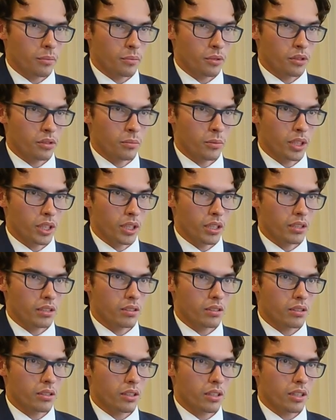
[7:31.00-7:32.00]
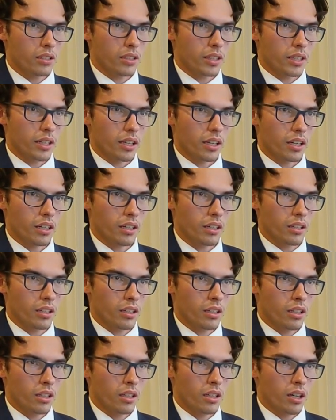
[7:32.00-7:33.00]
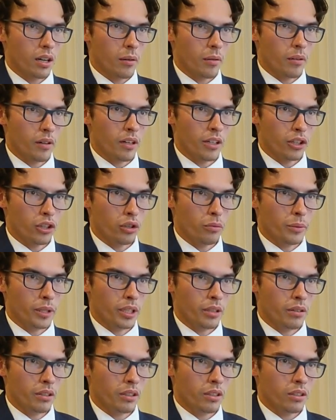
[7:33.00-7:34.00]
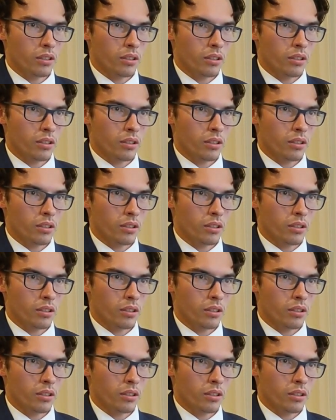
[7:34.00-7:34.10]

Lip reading: assuming it's like a human.